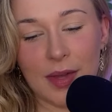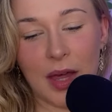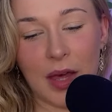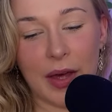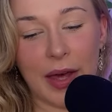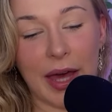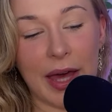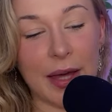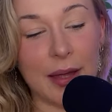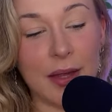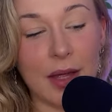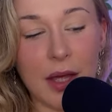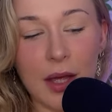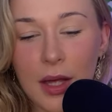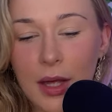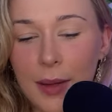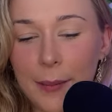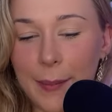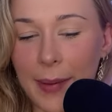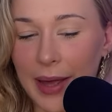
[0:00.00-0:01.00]
Okay,
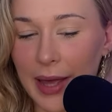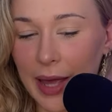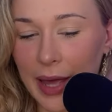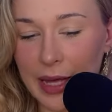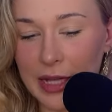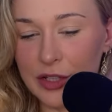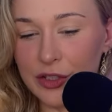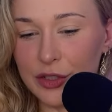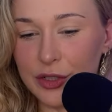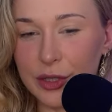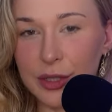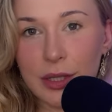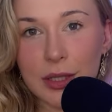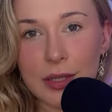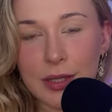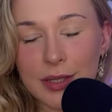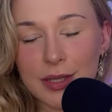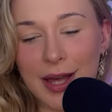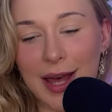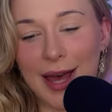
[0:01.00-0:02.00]
my
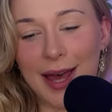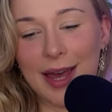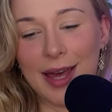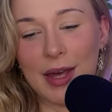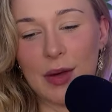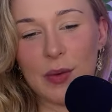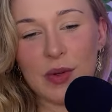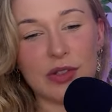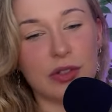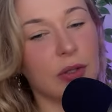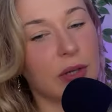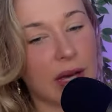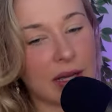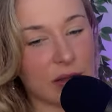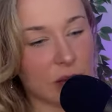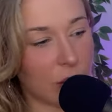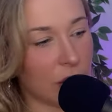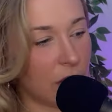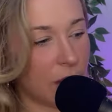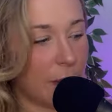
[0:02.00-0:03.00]
angels, I wish you
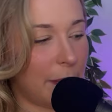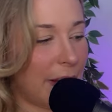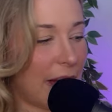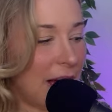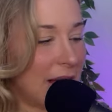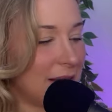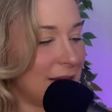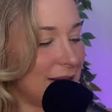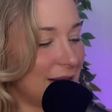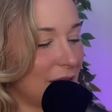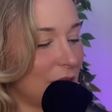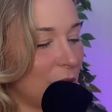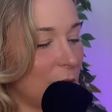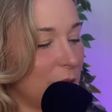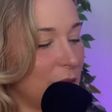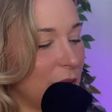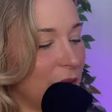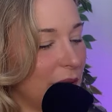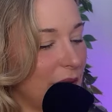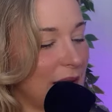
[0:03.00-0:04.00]
guys all the best. I
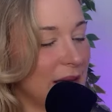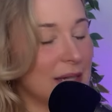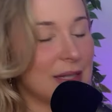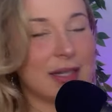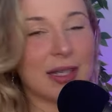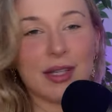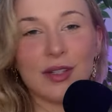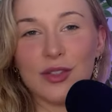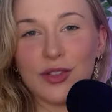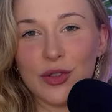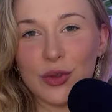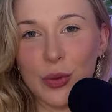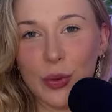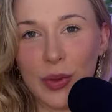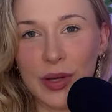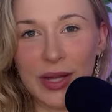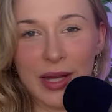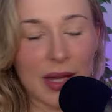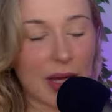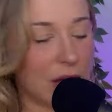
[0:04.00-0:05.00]
hope you guys
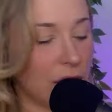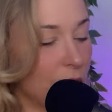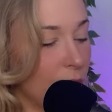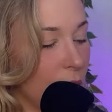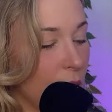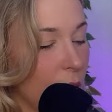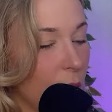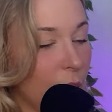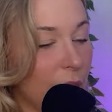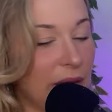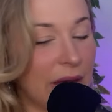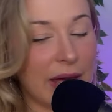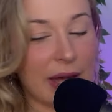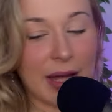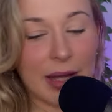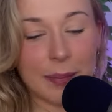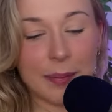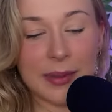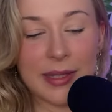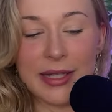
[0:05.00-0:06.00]
enjoy your
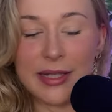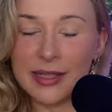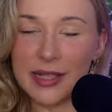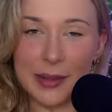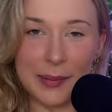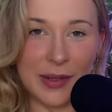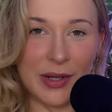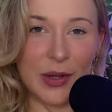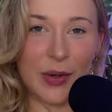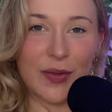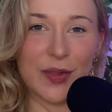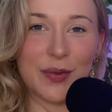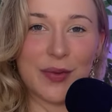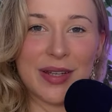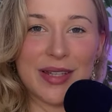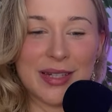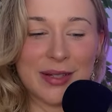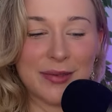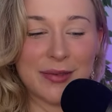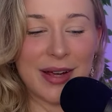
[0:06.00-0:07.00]
week. Please let me know if the
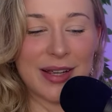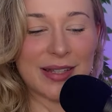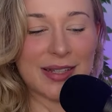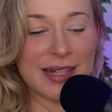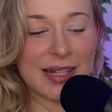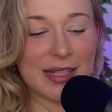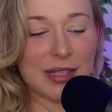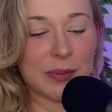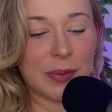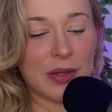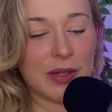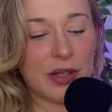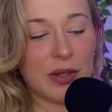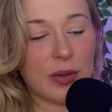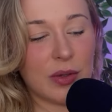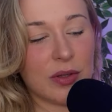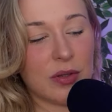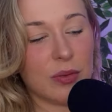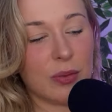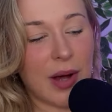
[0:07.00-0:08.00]
reading resonates with
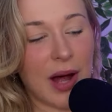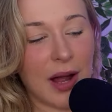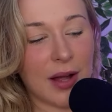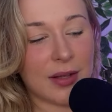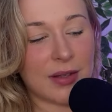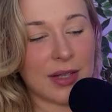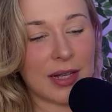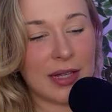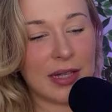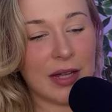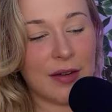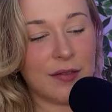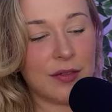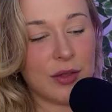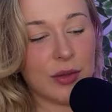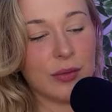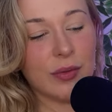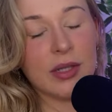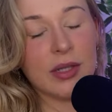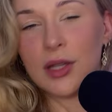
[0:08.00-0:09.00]
you as well, because I love
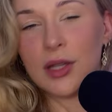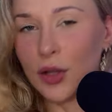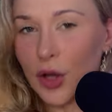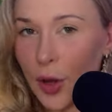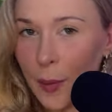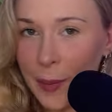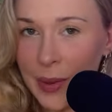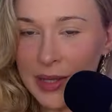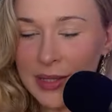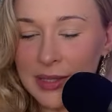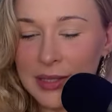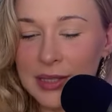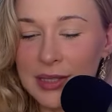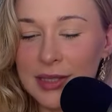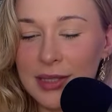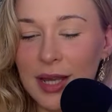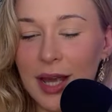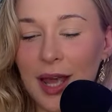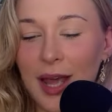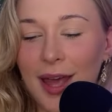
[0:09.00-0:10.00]
to the
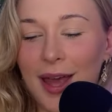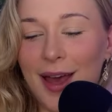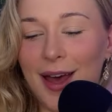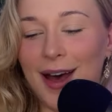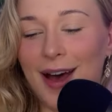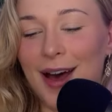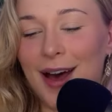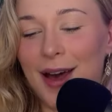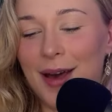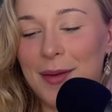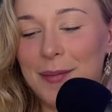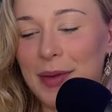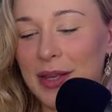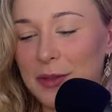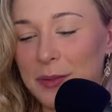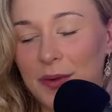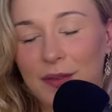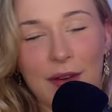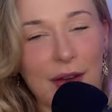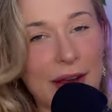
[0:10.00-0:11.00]
comments. It
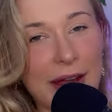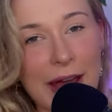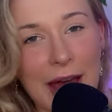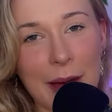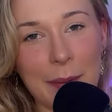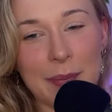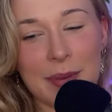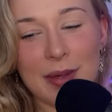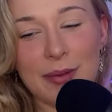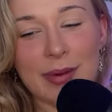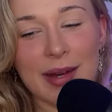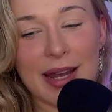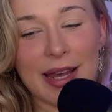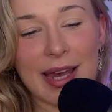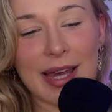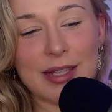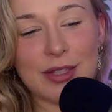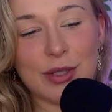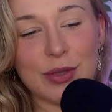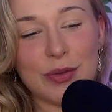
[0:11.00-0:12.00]
makes me very happy when I
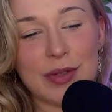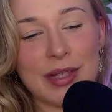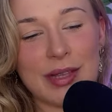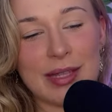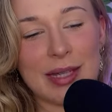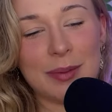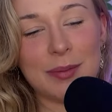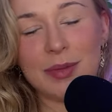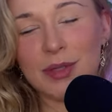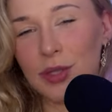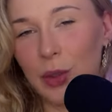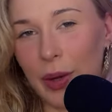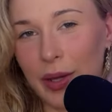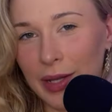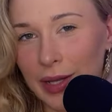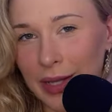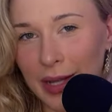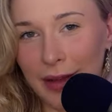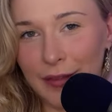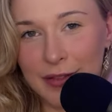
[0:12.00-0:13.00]
get to read them, so
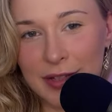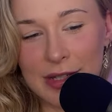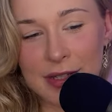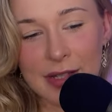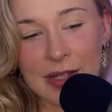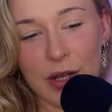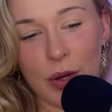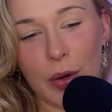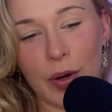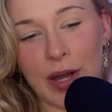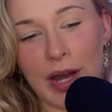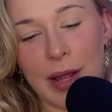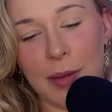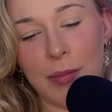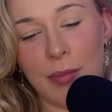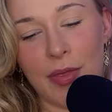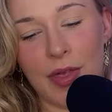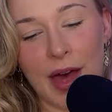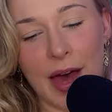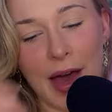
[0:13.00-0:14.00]
I'd love to see your
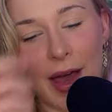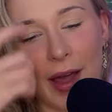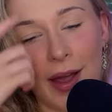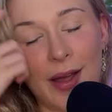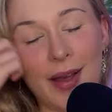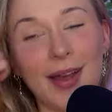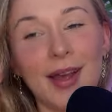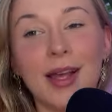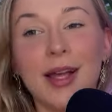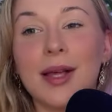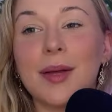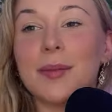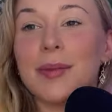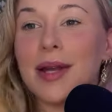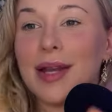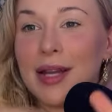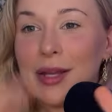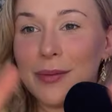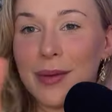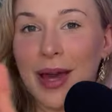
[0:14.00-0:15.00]
name there.
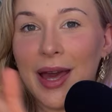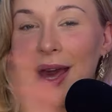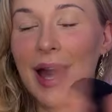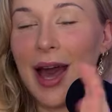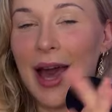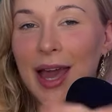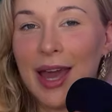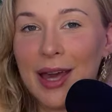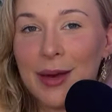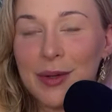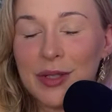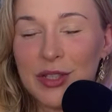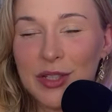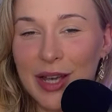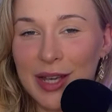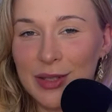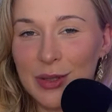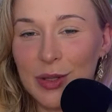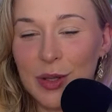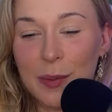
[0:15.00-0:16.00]
But anyway, I wish you
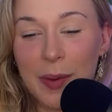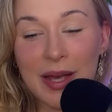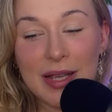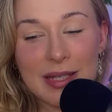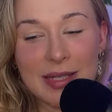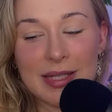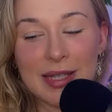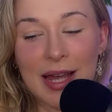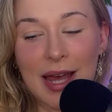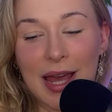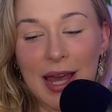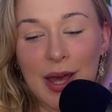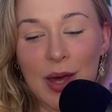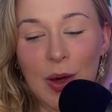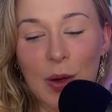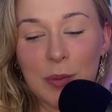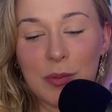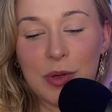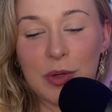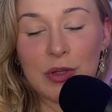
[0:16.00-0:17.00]
guys all the best. I
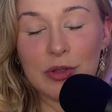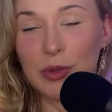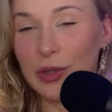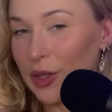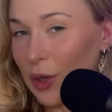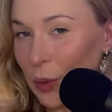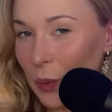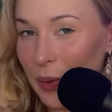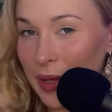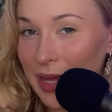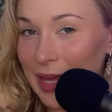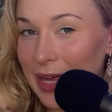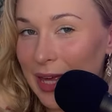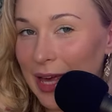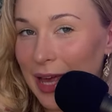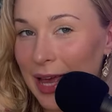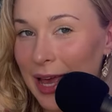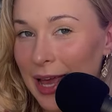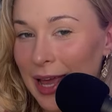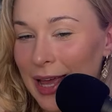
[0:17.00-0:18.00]
hope you enjoy your week,
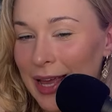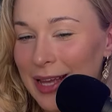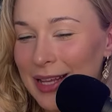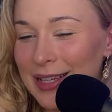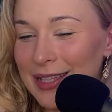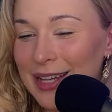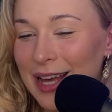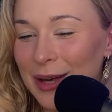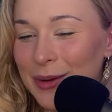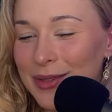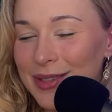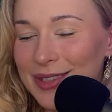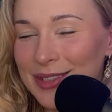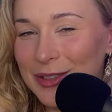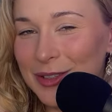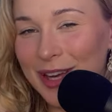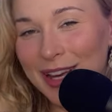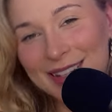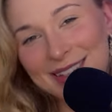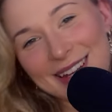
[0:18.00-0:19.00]
and I will see
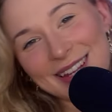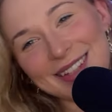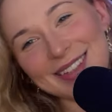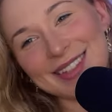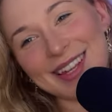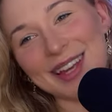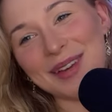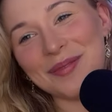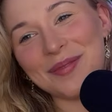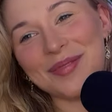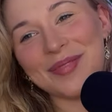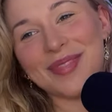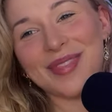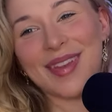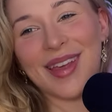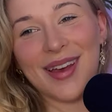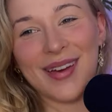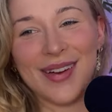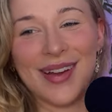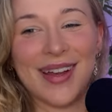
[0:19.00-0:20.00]
you guys next time.
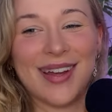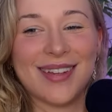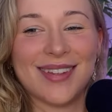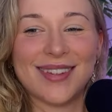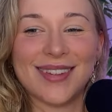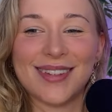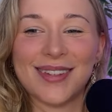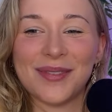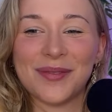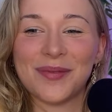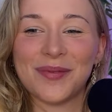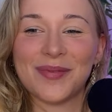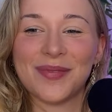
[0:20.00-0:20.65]
All right.